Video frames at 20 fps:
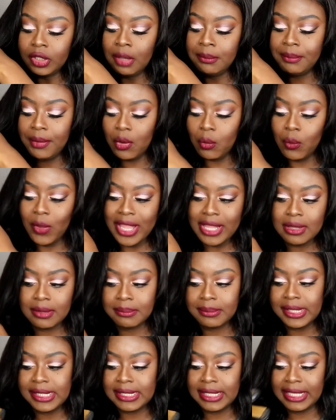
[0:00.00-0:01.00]
But when
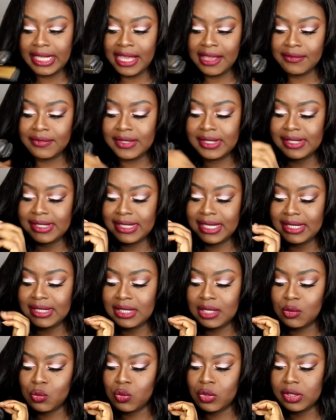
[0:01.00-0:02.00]
Mister Kevin
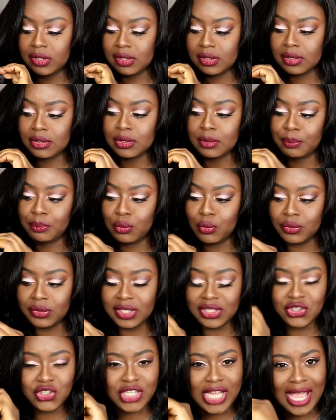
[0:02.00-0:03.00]
says he wants to support
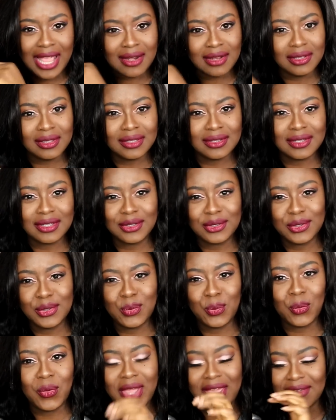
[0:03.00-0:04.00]
the channel and the
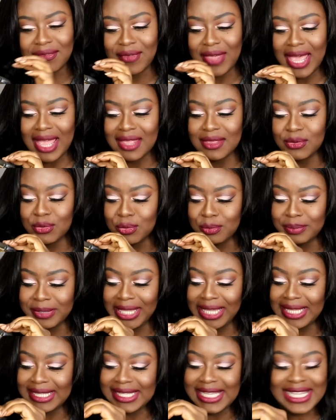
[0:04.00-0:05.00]
good work that I do
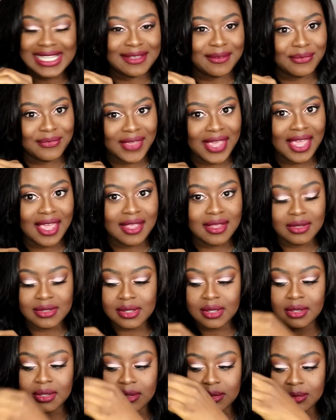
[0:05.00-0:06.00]
because he's a fan, I
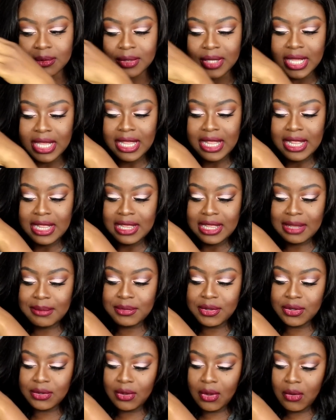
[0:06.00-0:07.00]
was like, oh, let
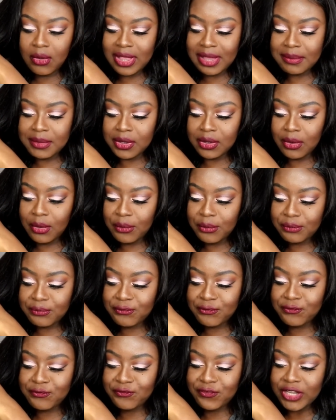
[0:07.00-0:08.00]
me go, let me go
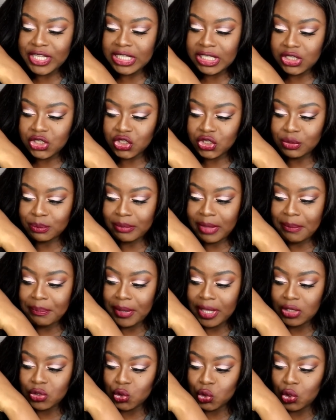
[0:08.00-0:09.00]
finish my
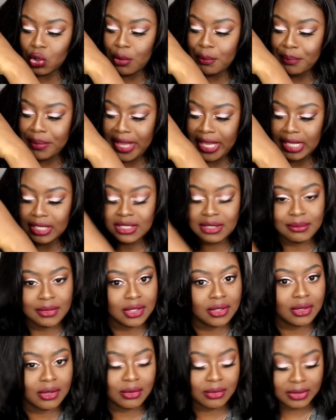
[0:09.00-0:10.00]
Patreon page, let
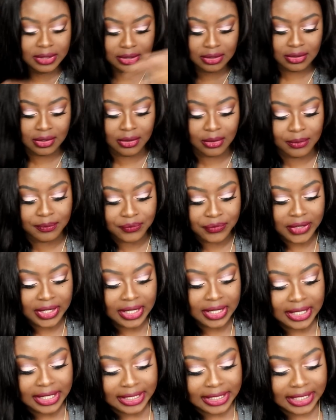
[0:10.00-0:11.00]
me go, you know,
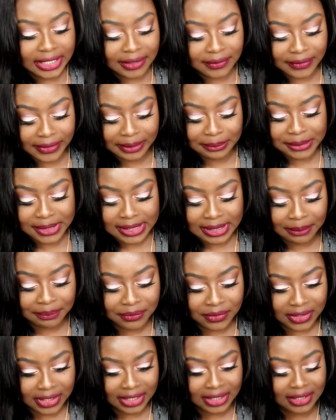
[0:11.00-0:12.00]
give him
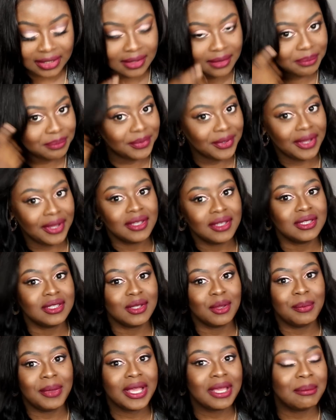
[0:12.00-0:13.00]
something. But, you
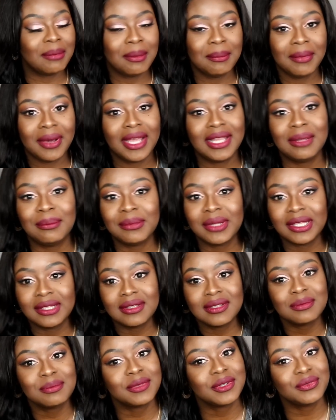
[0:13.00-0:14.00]
know, back in my mind, I'm like,
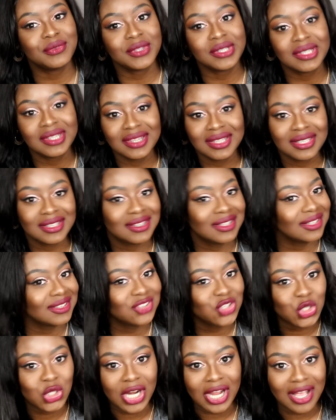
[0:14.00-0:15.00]
this motherfucker think they
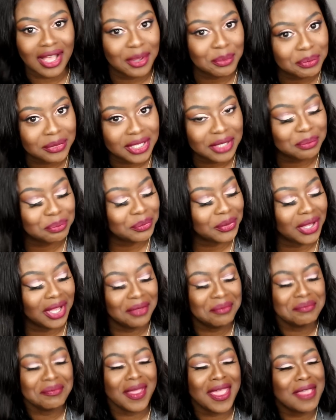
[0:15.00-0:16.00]
try me,
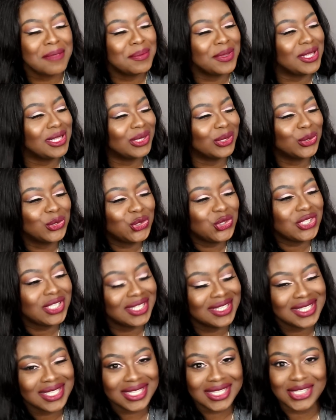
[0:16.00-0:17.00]
but maybe Lord
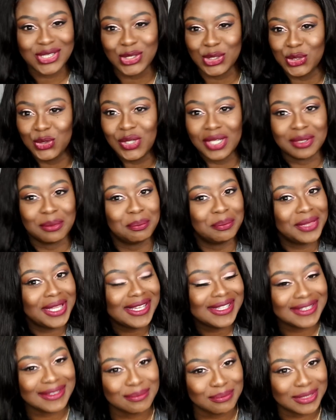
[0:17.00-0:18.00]
Jesus is trying to
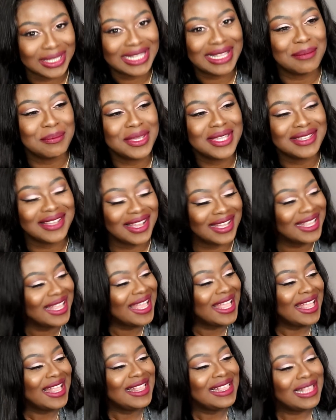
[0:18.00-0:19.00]
bless me. Let me not,
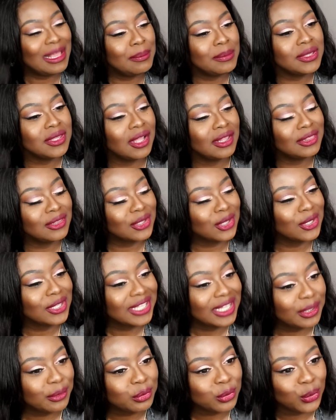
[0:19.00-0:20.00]
let me not look a
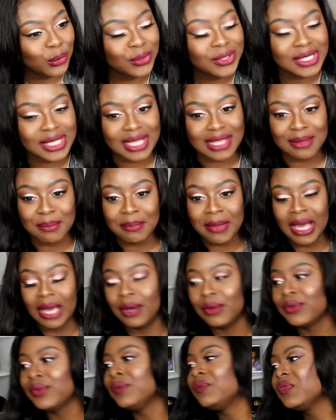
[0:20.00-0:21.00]
gift horse in the
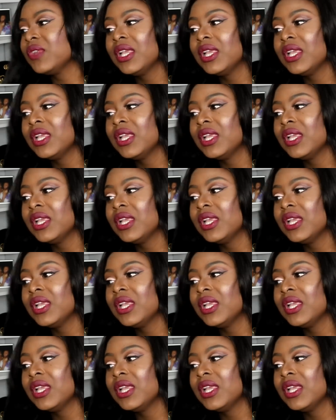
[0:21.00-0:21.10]
mouth.